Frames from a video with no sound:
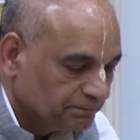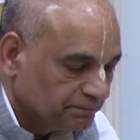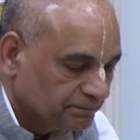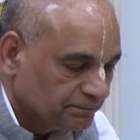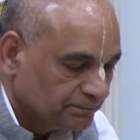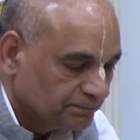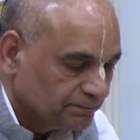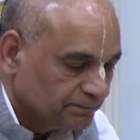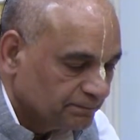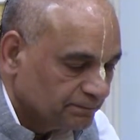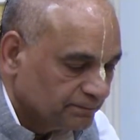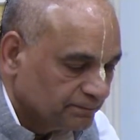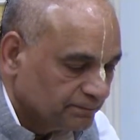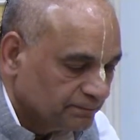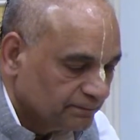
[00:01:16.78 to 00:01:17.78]

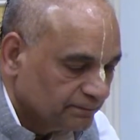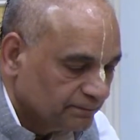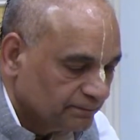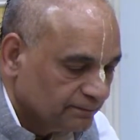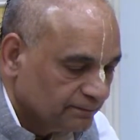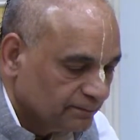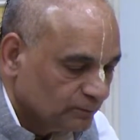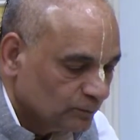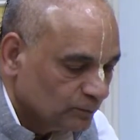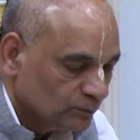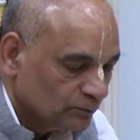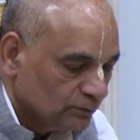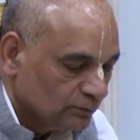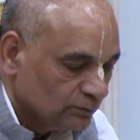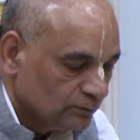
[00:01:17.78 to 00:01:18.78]

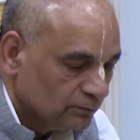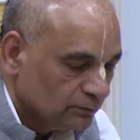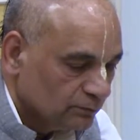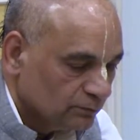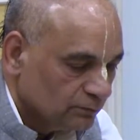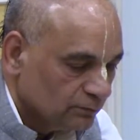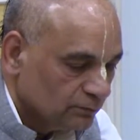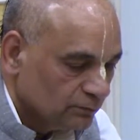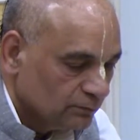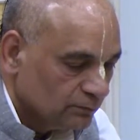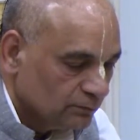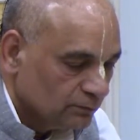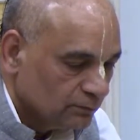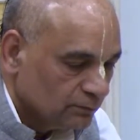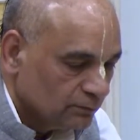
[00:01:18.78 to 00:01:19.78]

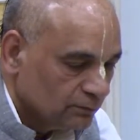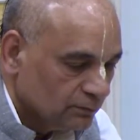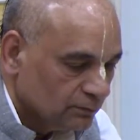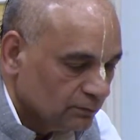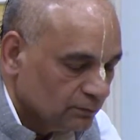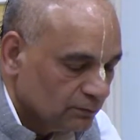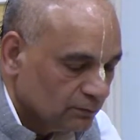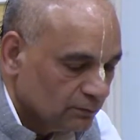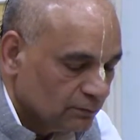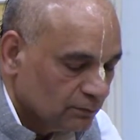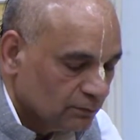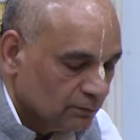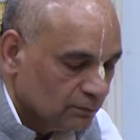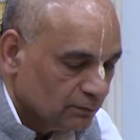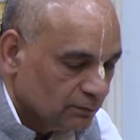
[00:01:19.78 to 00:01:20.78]

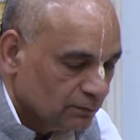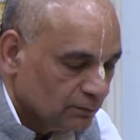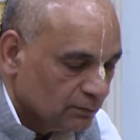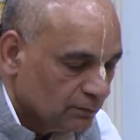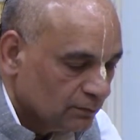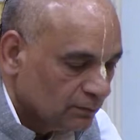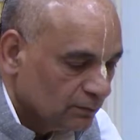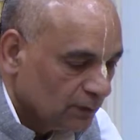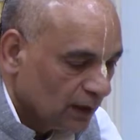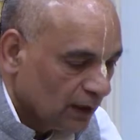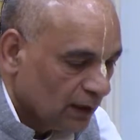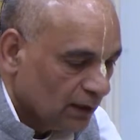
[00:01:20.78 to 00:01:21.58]
[no speech]